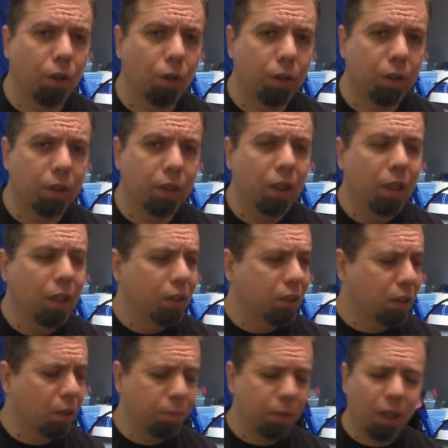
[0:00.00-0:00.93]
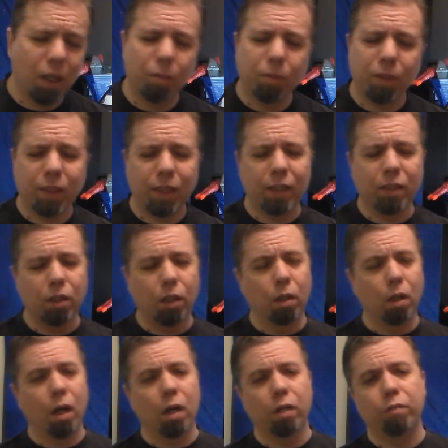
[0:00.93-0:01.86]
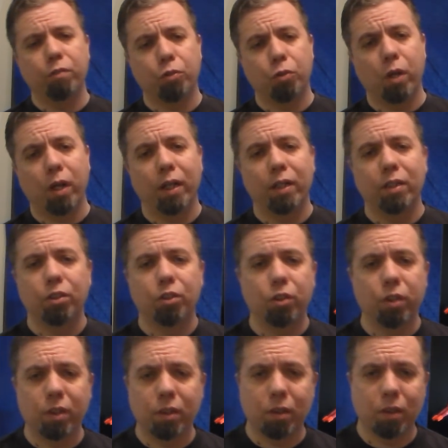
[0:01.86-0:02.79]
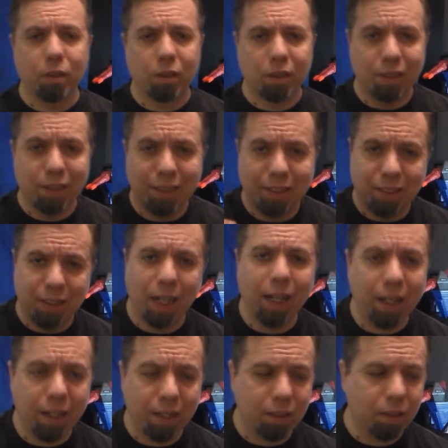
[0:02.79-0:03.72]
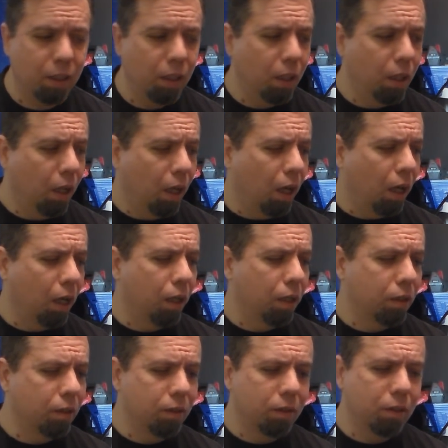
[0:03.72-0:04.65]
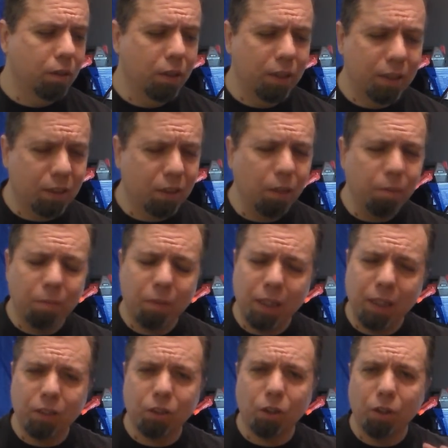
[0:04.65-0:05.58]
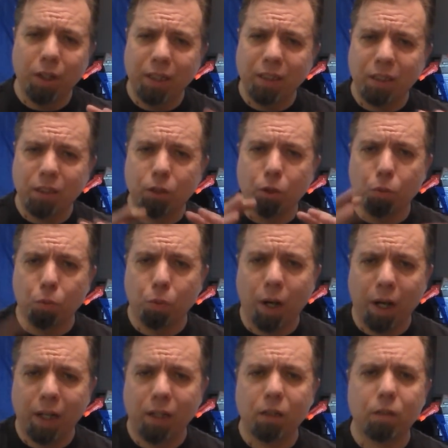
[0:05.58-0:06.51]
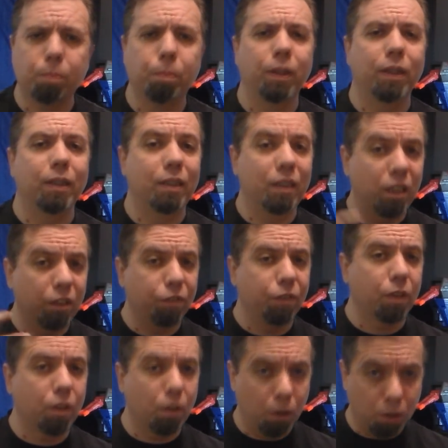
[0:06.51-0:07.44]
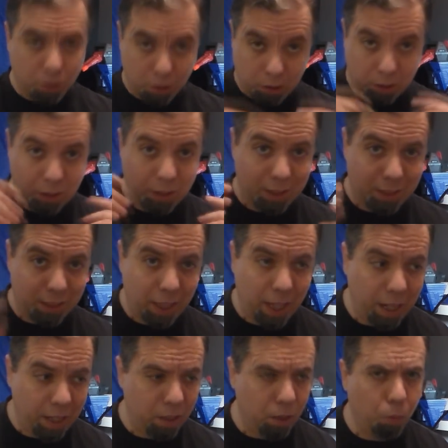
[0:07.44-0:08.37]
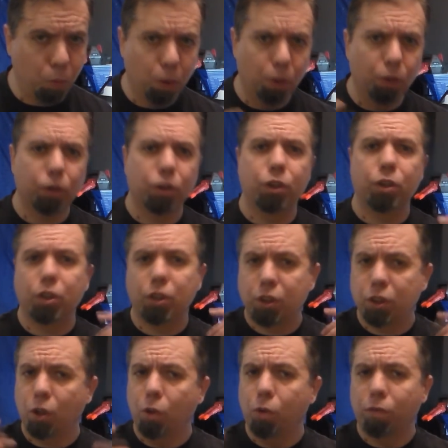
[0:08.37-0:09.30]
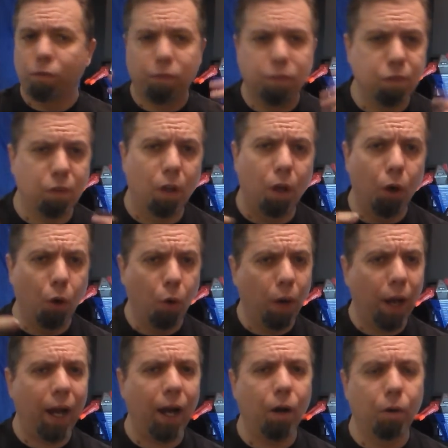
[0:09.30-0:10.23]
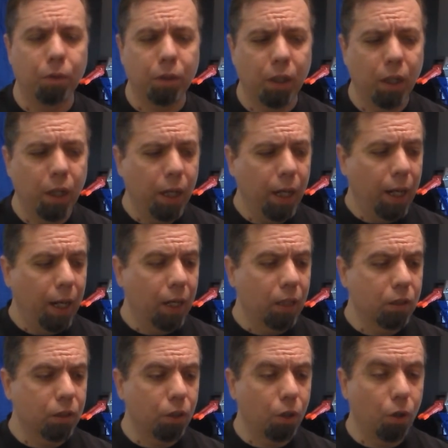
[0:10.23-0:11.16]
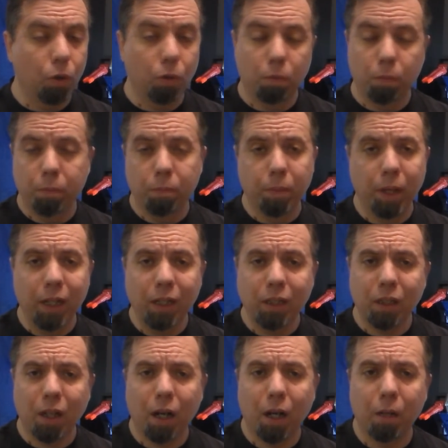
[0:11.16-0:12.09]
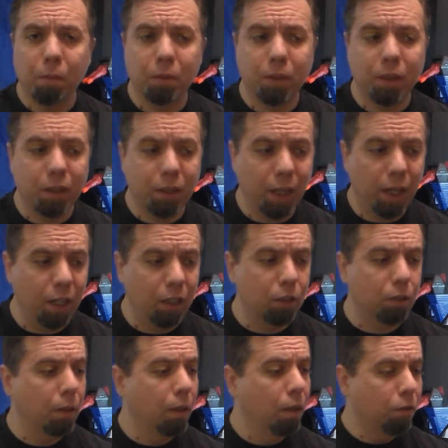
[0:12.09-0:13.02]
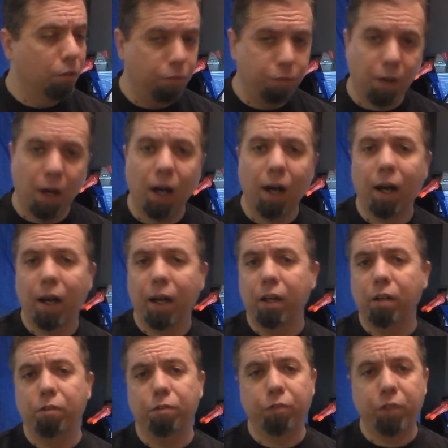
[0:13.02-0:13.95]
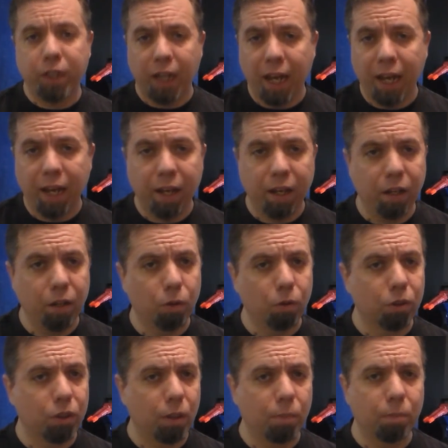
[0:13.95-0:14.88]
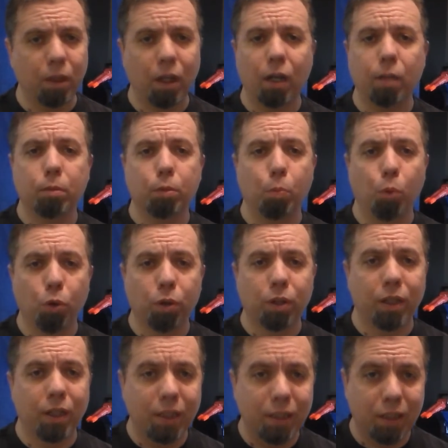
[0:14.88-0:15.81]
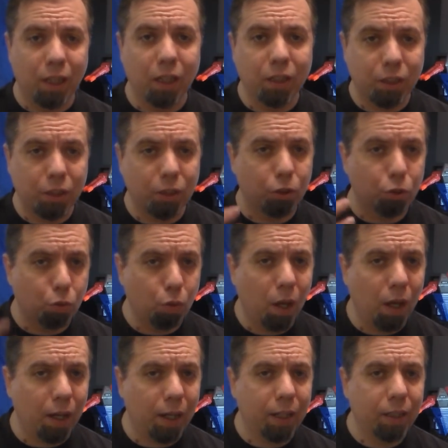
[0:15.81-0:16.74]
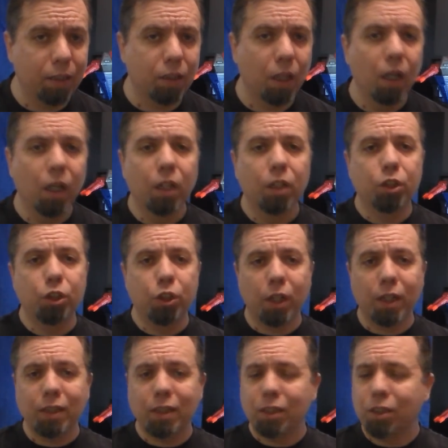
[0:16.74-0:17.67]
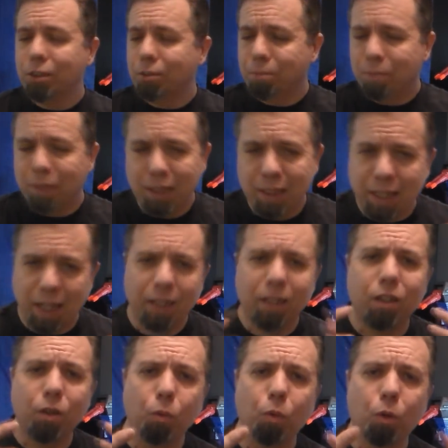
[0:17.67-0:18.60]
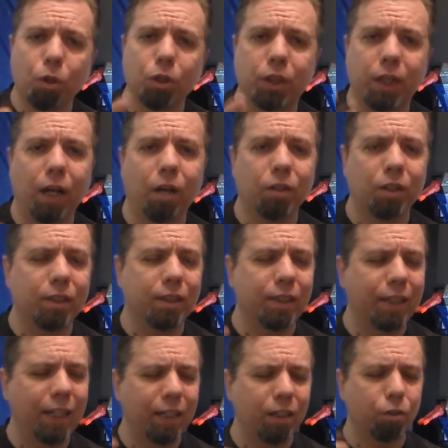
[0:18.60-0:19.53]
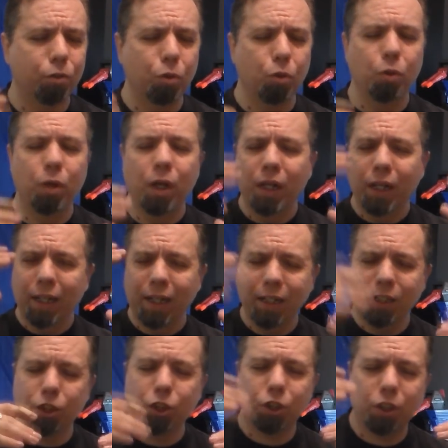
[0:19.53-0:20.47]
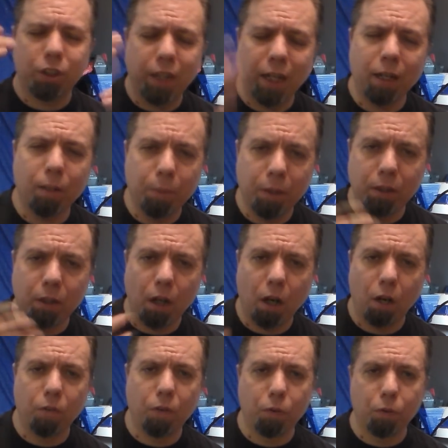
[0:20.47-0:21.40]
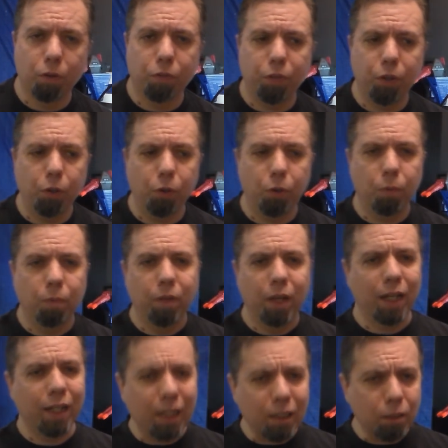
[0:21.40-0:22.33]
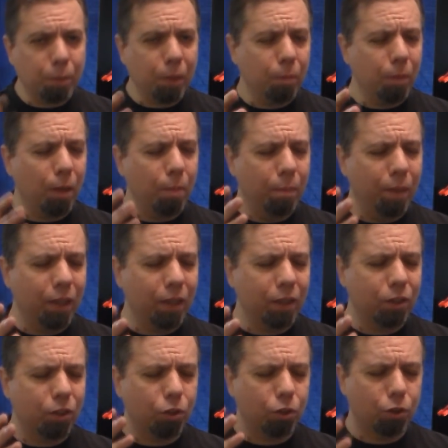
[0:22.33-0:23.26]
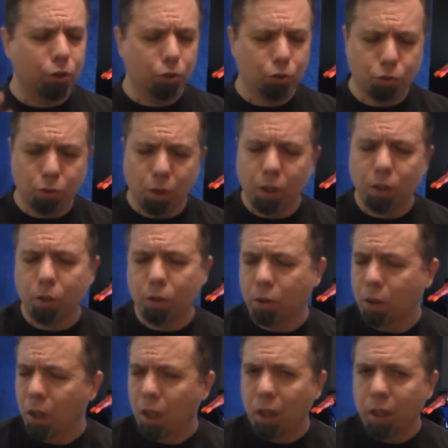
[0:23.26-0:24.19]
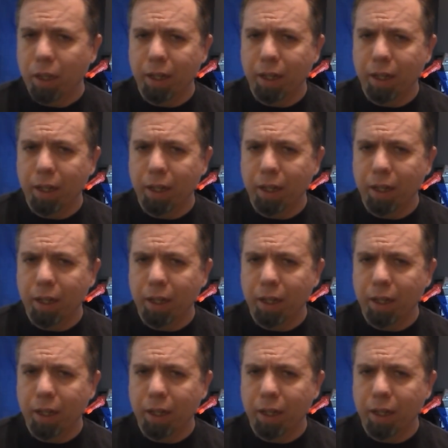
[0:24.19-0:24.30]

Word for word: started, sometimes it takes a lot of tries just to say it. Some things are easy to write but difficult to say. The words just don't flow out. And so many times it takes 5, 10, or sometimes more than a dozen tries just to get the words out and to get through each segment of a review. And that's been my biggest struggle